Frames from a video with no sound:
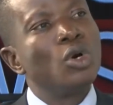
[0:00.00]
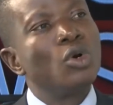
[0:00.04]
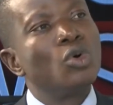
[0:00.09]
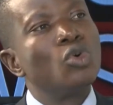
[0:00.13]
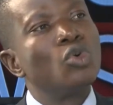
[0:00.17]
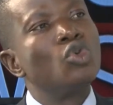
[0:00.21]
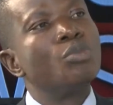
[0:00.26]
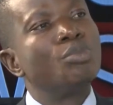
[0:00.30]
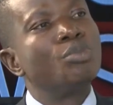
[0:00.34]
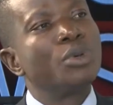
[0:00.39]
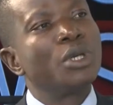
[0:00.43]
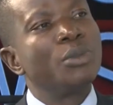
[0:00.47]

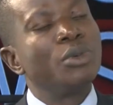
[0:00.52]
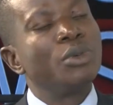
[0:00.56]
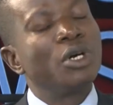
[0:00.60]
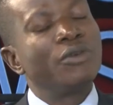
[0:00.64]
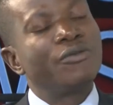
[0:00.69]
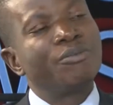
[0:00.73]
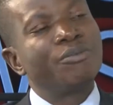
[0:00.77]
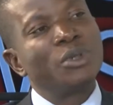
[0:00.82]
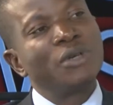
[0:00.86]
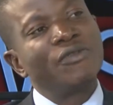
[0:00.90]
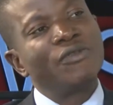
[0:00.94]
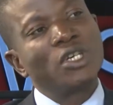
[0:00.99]
who
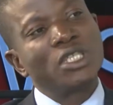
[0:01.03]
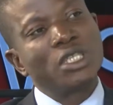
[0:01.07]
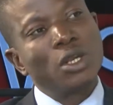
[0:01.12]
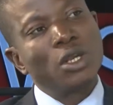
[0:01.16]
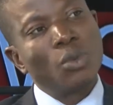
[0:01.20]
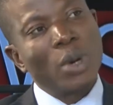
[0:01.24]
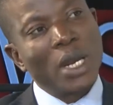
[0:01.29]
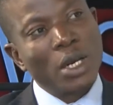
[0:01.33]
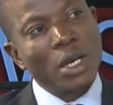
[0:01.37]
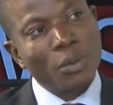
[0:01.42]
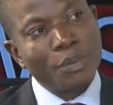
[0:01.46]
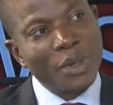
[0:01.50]
previously
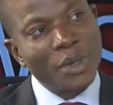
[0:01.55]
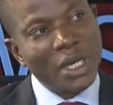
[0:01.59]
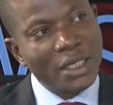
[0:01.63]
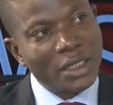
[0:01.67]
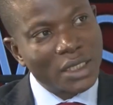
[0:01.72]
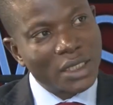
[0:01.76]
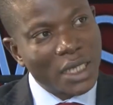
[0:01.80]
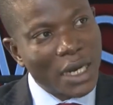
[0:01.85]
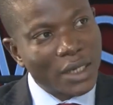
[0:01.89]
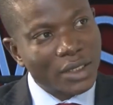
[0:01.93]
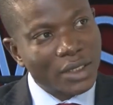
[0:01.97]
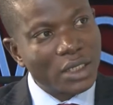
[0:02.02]
were not paying
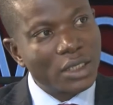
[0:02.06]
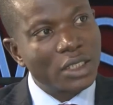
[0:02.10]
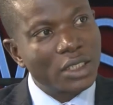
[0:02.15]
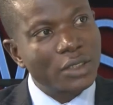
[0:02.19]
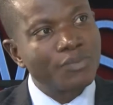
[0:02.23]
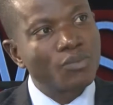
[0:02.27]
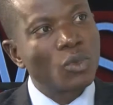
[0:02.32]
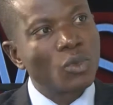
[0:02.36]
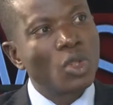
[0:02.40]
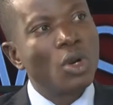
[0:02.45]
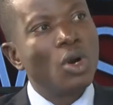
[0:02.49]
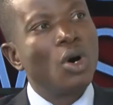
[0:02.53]
taxes
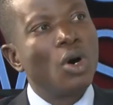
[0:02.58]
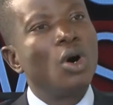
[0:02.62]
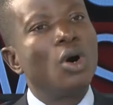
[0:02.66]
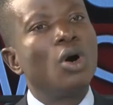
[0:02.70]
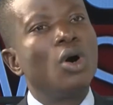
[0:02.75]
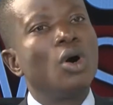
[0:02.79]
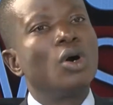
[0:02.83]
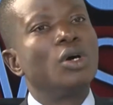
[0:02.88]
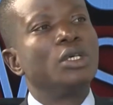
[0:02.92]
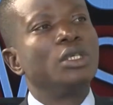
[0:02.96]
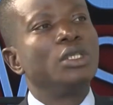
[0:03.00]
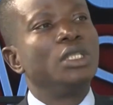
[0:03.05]

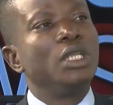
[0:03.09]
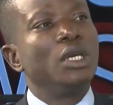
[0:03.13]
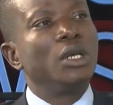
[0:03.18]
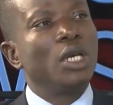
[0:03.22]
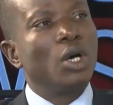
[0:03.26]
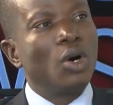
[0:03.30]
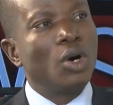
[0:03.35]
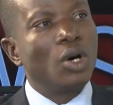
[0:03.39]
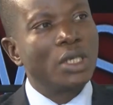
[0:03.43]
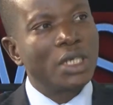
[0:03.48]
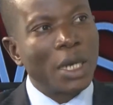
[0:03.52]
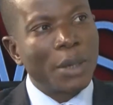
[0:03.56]
or they
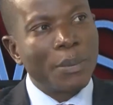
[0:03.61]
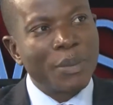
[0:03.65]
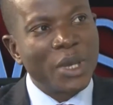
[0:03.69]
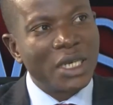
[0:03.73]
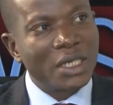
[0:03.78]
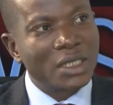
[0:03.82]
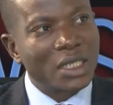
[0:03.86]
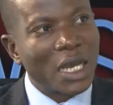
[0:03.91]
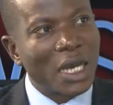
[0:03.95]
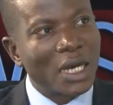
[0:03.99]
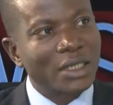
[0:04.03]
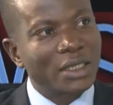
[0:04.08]

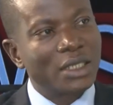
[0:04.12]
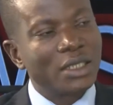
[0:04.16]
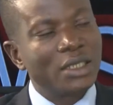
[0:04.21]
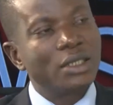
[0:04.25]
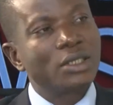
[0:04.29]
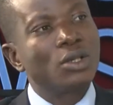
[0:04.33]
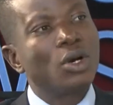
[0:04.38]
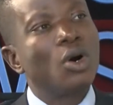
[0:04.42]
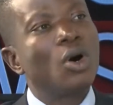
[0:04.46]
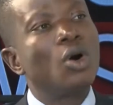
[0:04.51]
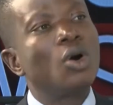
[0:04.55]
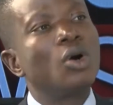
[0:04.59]
underpaying
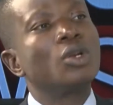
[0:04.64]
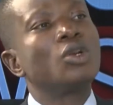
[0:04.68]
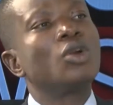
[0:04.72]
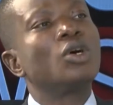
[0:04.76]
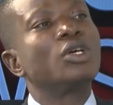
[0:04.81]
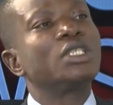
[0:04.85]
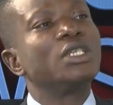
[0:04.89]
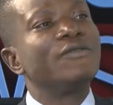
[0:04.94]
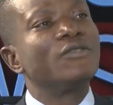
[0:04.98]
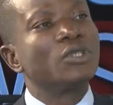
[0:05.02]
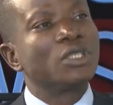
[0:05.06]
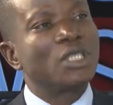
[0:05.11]
taxes or
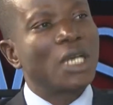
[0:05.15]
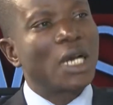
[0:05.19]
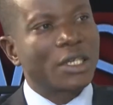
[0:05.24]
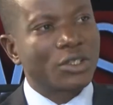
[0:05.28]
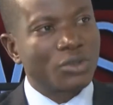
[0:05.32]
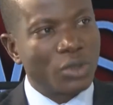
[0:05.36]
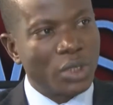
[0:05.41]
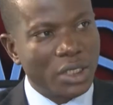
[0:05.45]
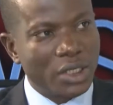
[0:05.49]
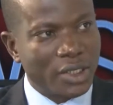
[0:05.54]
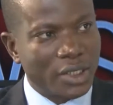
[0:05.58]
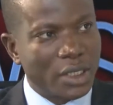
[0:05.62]
not even
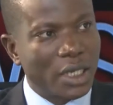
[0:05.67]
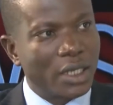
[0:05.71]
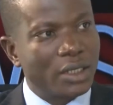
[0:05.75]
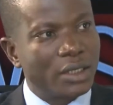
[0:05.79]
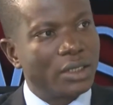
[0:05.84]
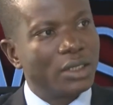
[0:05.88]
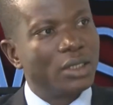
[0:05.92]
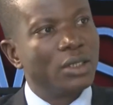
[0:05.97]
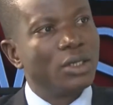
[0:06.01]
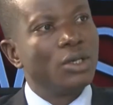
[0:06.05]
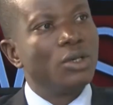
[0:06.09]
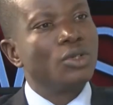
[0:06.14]
tax
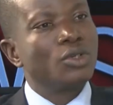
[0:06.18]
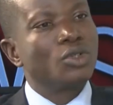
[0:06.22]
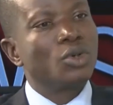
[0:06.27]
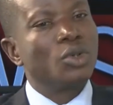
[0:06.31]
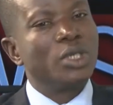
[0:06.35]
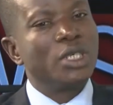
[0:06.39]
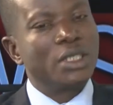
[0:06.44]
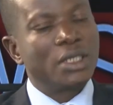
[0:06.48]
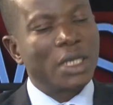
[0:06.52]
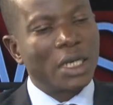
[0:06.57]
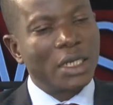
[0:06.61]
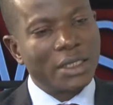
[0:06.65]
registered. So
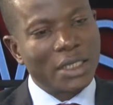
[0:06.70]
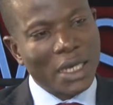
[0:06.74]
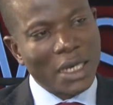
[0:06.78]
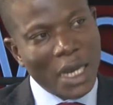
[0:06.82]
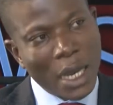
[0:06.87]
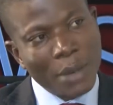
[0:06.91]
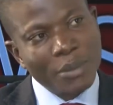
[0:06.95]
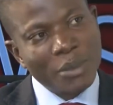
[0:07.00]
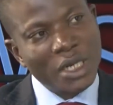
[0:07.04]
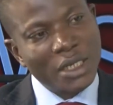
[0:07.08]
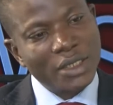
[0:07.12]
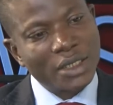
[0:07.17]
it's, a, it's an
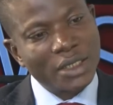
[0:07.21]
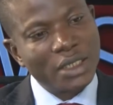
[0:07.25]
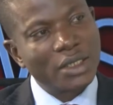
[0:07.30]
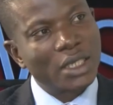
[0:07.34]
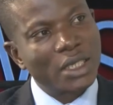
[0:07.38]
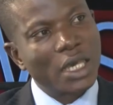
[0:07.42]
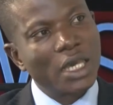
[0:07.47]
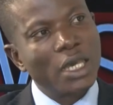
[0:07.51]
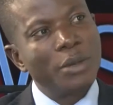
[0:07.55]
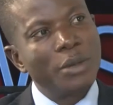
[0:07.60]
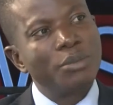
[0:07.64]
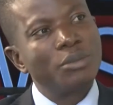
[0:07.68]
amnesty
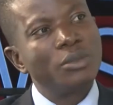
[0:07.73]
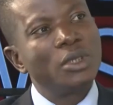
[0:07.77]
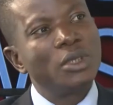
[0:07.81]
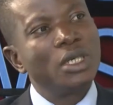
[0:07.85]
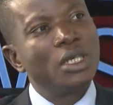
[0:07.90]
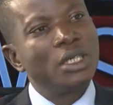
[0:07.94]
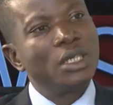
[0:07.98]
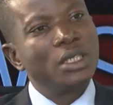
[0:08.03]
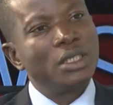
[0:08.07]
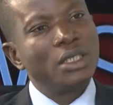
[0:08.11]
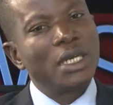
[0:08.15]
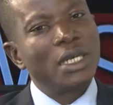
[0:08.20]
scheme
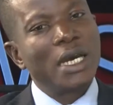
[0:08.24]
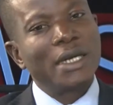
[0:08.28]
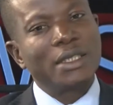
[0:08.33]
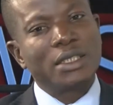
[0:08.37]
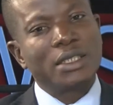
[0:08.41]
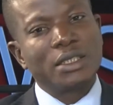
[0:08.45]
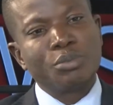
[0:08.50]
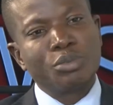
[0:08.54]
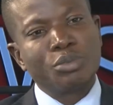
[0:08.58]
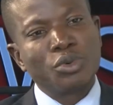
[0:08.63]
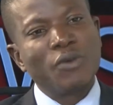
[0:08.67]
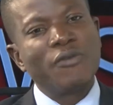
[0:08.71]

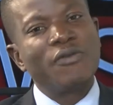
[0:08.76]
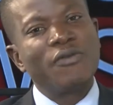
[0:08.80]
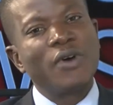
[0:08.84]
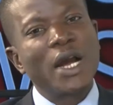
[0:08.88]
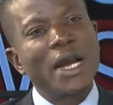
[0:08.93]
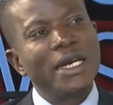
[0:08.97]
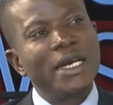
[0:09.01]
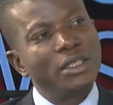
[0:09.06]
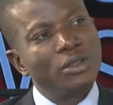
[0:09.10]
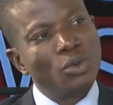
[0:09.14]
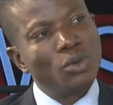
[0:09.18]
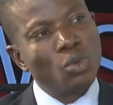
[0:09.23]
that
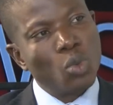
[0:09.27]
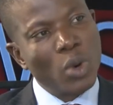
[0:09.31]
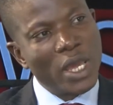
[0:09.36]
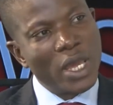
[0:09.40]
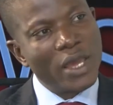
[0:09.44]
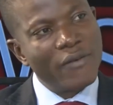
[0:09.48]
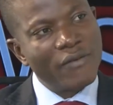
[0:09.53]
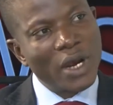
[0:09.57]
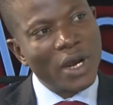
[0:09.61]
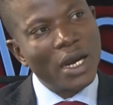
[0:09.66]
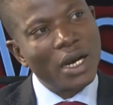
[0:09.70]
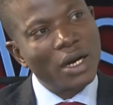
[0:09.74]
provides
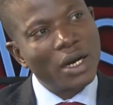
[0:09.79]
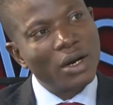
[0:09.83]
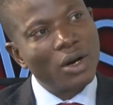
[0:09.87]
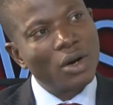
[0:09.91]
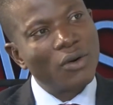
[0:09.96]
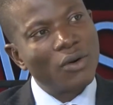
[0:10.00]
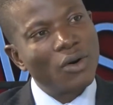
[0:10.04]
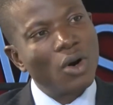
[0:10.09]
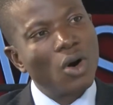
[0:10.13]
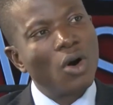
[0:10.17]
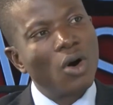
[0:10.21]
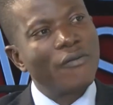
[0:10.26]
waiver
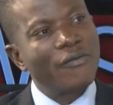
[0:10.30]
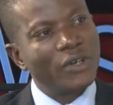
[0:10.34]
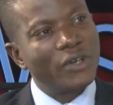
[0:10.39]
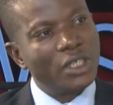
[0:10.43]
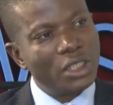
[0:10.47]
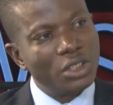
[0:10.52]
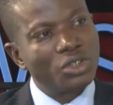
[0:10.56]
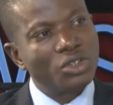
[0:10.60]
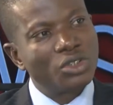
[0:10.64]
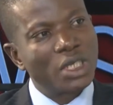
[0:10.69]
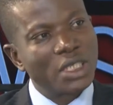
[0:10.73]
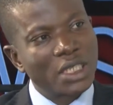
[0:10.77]
of
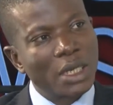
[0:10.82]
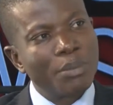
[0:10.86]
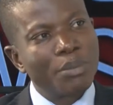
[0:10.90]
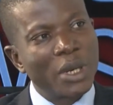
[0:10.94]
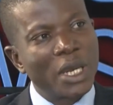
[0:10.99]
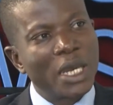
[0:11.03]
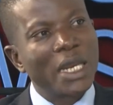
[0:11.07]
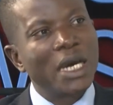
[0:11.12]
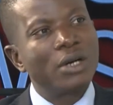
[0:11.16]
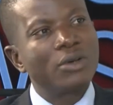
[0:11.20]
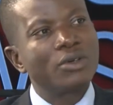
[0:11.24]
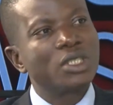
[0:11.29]
interest and
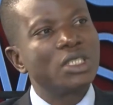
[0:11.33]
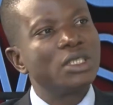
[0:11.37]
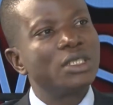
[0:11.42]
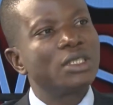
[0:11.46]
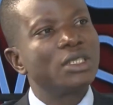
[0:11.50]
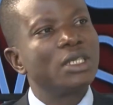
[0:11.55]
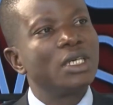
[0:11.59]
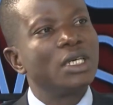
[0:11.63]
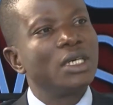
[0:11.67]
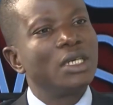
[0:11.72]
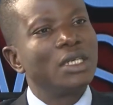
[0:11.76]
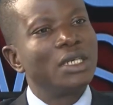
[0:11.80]

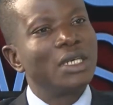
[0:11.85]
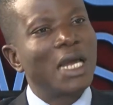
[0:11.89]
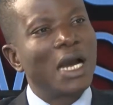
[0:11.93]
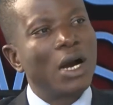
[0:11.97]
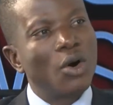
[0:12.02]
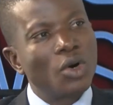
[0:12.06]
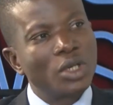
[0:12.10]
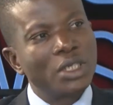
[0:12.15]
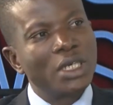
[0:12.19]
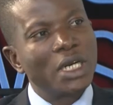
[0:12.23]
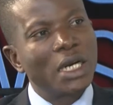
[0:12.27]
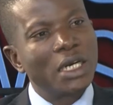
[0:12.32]
penalties that
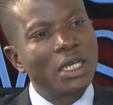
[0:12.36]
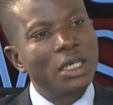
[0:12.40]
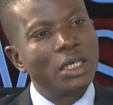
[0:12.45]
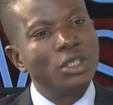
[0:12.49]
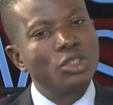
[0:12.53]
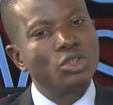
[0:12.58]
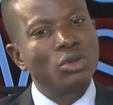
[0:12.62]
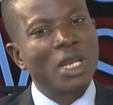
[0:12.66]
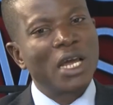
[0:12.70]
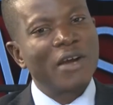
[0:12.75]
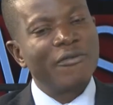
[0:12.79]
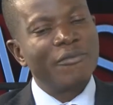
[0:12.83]
ordinarily
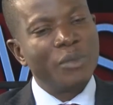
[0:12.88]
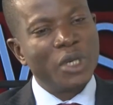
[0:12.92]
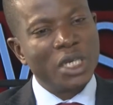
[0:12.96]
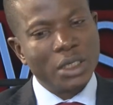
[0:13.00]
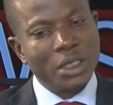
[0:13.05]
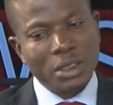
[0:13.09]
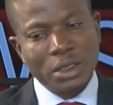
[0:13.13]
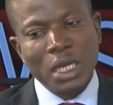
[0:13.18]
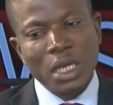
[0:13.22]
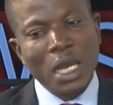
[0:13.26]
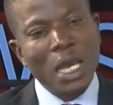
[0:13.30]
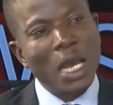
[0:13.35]
should have
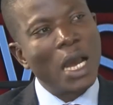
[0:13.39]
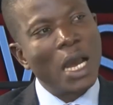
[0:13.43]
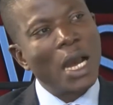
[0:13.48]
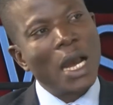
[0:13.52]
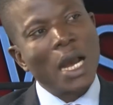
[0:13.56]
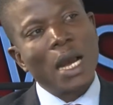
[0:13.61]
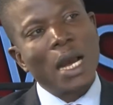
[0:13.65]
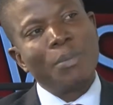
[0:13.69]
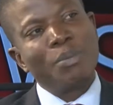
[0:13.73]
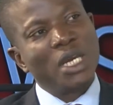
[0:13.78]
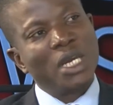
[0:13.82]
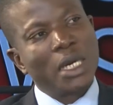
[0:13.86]
been
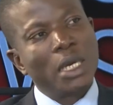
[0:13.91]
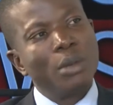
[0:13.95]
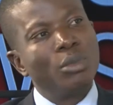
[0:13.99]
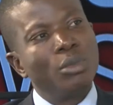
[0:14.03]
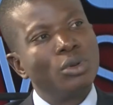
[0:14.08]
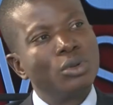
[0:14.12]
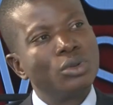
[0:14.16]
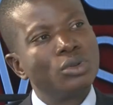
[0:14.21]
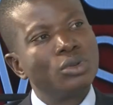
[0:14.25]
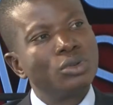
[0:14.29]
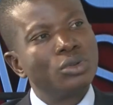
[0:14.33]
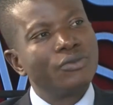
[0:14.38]

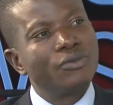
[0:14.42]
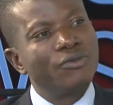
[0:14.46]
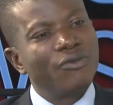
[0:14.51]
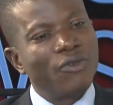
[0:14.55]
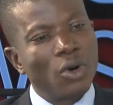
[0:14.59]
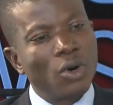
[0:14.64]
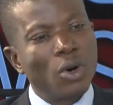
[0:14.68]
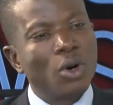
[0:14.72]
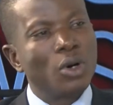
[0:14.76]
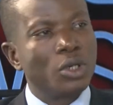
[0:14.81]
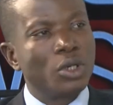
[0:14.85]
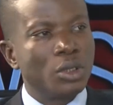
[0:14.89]
applicable
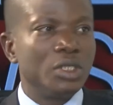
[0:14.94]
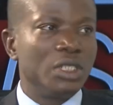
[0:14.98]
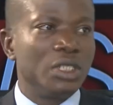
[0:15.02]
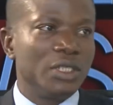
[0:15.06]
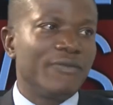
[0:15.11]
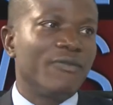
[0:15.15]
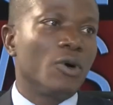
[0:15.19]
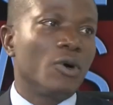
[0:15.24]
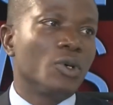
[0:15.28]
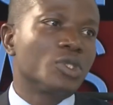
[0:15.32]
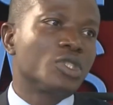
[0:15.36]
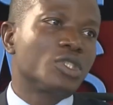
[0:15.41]
for
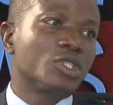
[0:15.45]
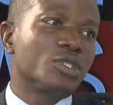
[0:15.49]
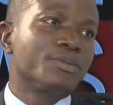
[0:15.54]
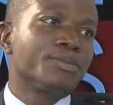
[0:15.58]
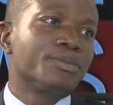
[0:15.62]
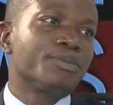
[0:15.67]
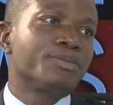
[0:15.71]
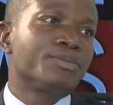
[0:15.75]
defaults.